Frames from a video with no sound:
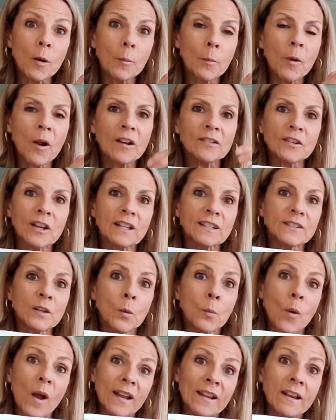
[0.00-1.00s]
art project,
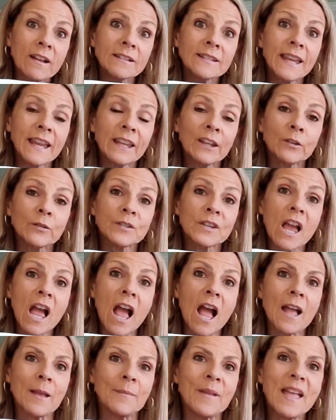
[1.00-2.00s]
so why not take your
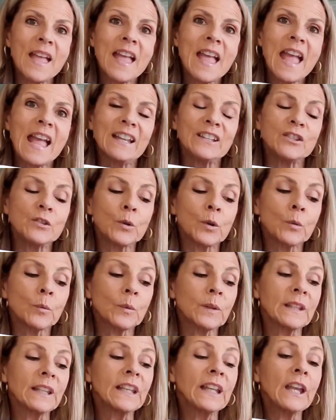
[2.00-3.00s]
time and do a
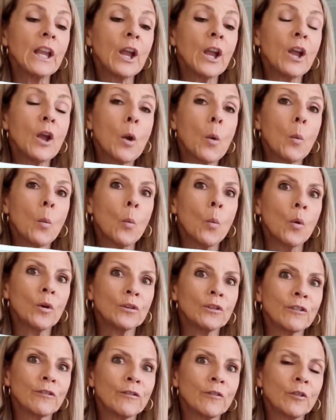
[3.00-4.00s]
really
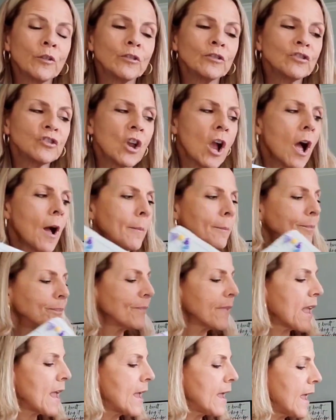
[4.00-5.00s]
wonderful job?
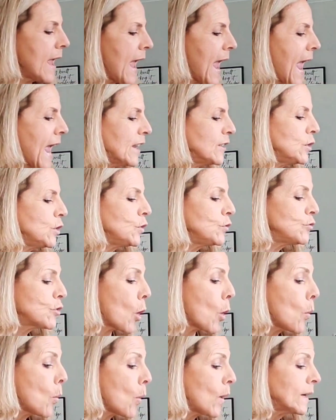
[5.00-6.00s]
and you
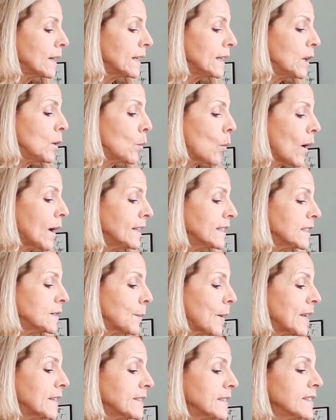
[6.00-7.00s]
don't want any white
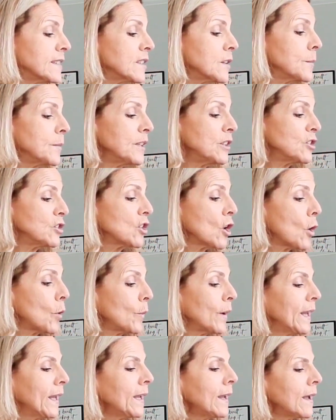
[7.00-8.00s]
spaces to be
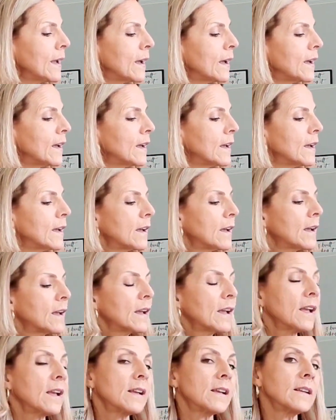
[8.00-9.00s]
showing.
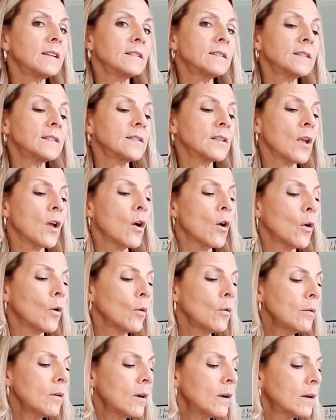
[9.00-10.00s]

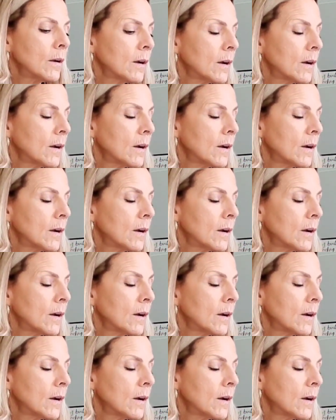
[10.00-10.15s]
So